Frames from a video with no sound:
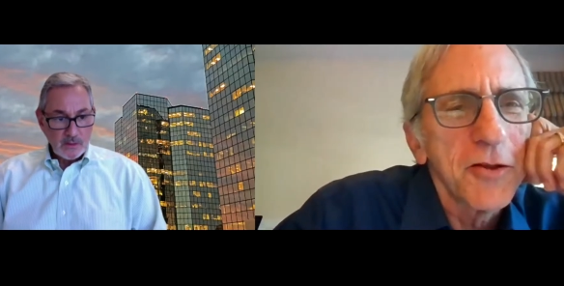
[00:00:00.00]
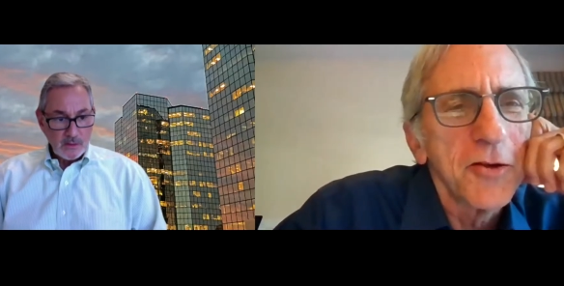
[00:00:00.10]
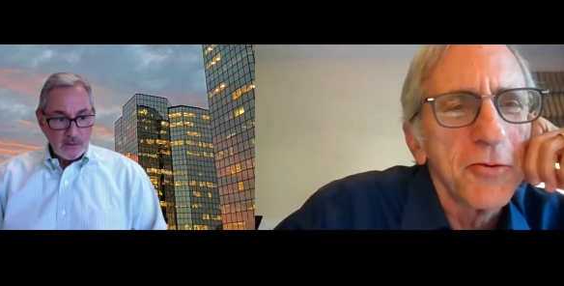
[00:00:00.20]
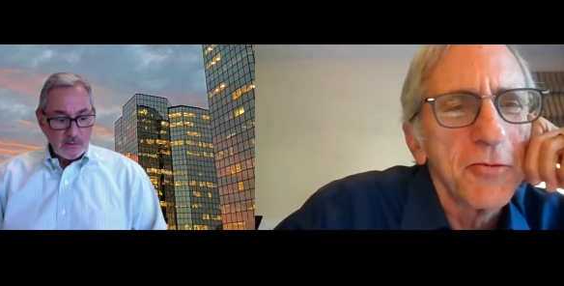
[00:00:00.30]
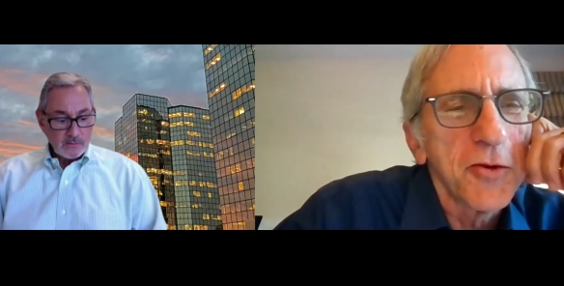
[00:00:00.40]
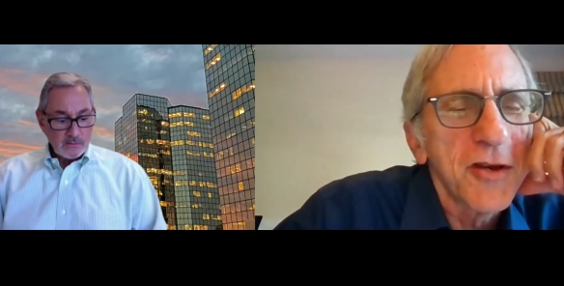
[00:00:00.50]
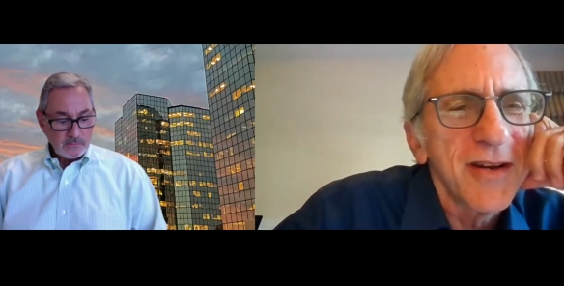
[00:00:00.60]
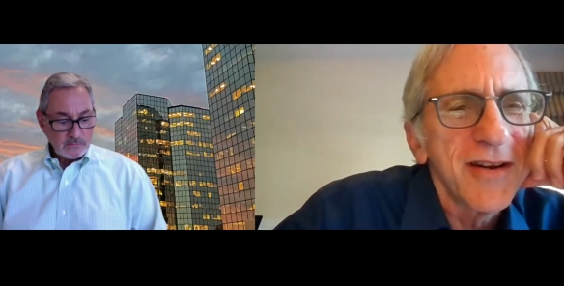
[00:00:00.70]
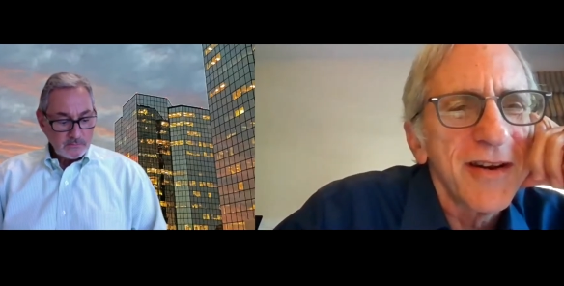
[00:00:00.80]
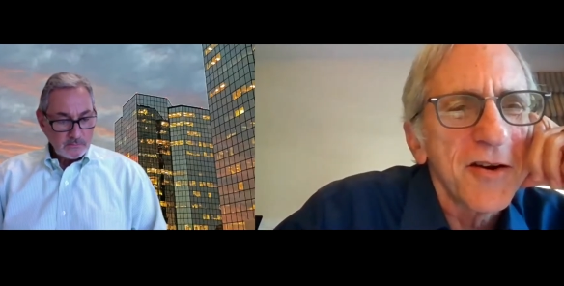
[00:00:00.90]
Speaker 1: the, you look at
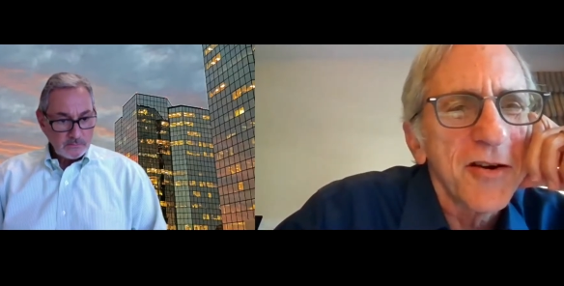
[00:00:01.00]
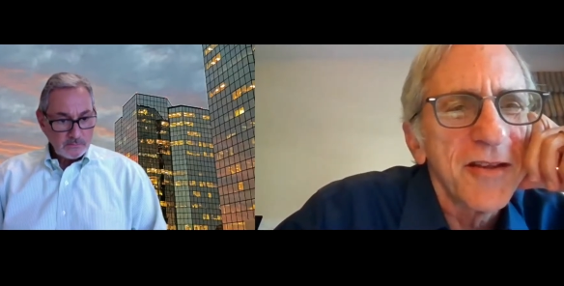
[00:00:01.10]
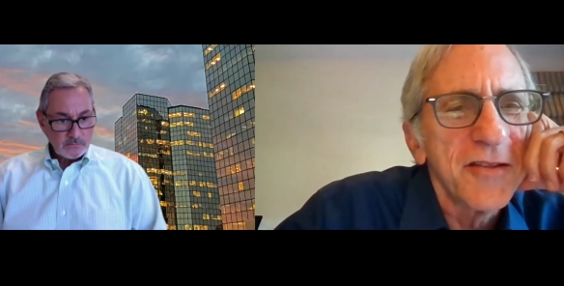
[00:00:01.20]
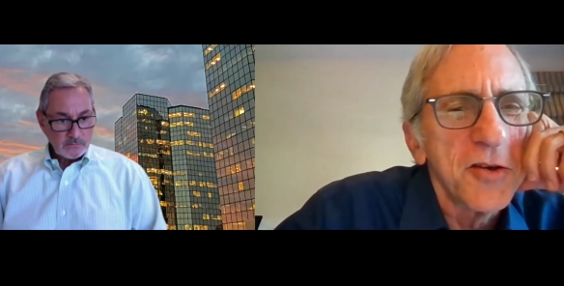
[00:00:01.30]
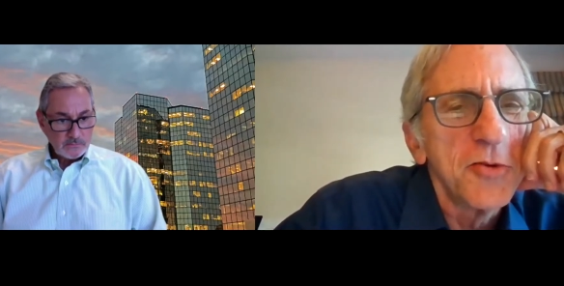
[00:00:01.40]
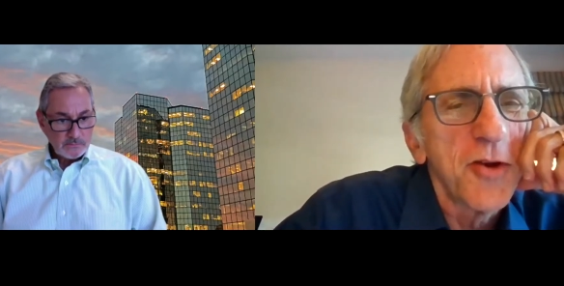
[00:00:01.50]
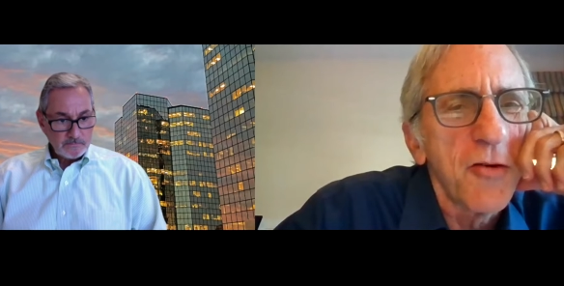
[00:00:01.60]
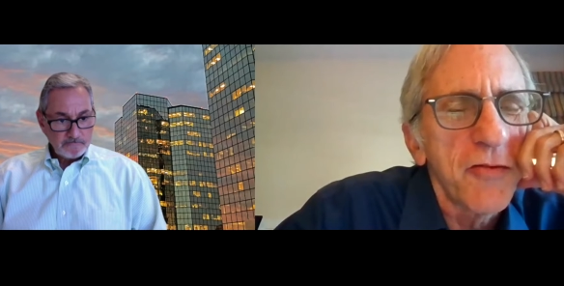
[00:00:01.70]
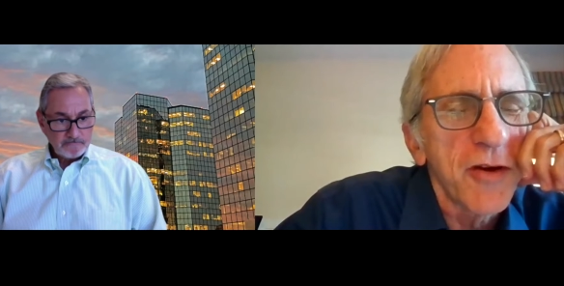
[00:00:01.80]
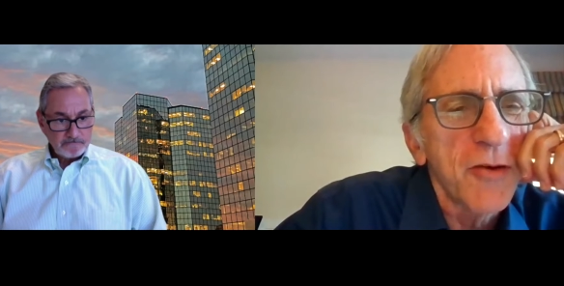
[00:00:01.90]
an area that you
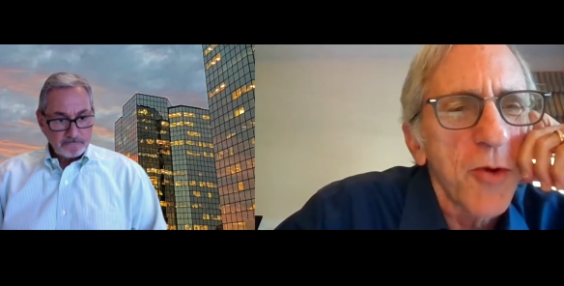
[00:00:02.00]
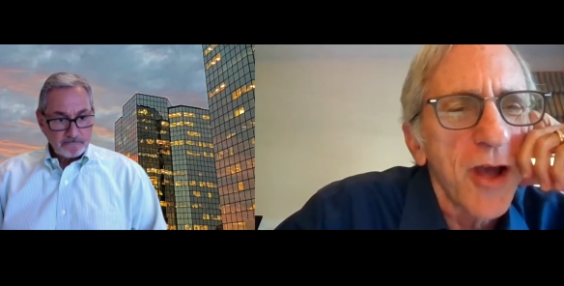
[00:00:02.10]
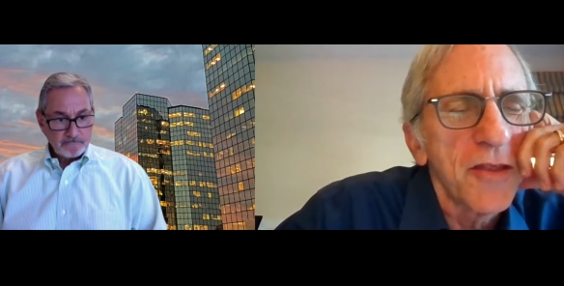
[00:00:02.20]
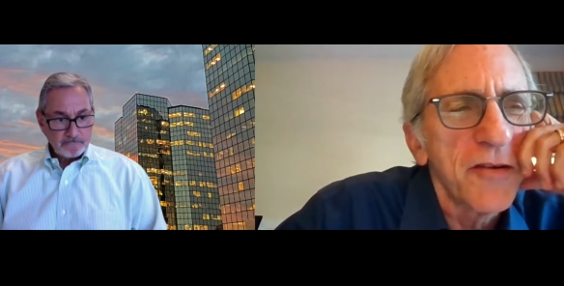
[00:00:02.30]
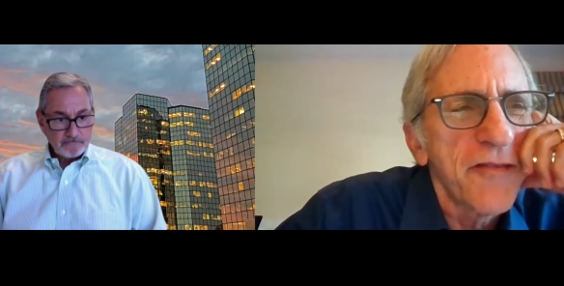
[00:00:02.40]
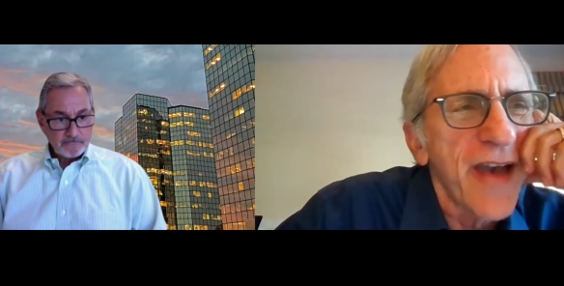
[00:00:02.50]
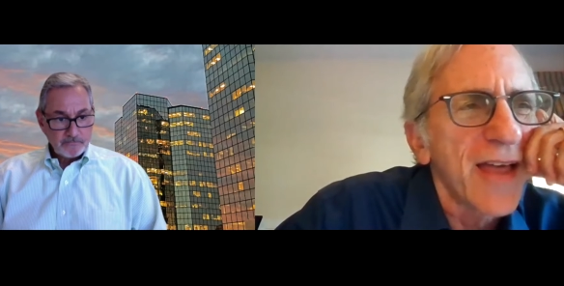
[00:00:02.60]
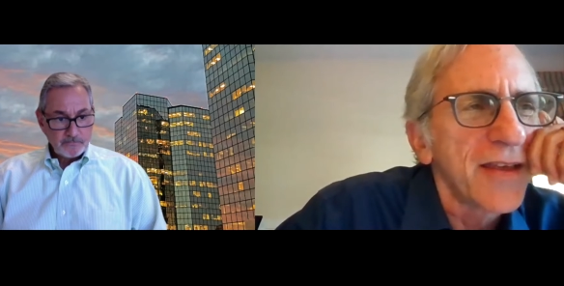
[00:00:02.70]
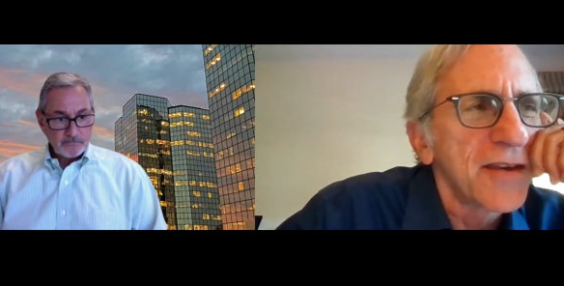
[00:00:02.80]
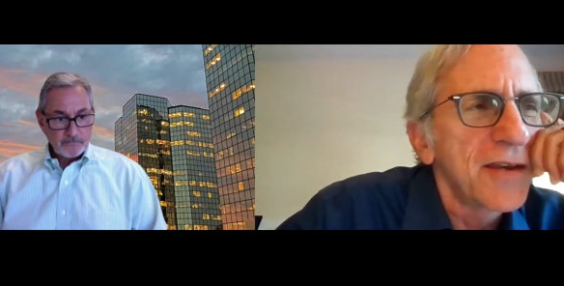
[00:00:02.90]
know very well, the
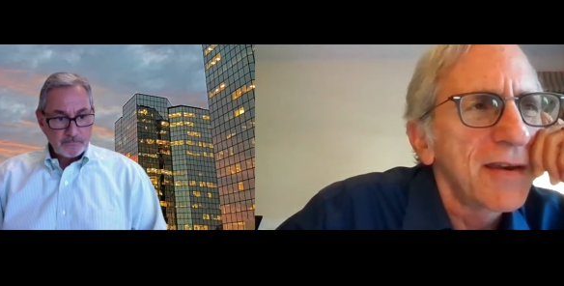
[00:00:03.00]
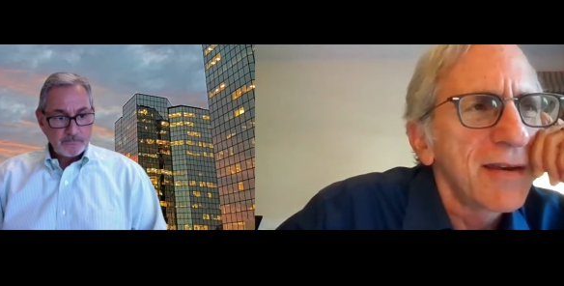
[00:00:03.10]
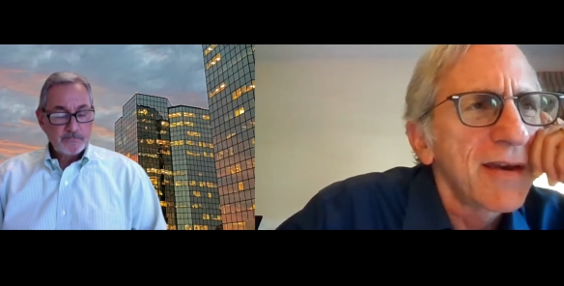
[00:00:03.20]
Valley,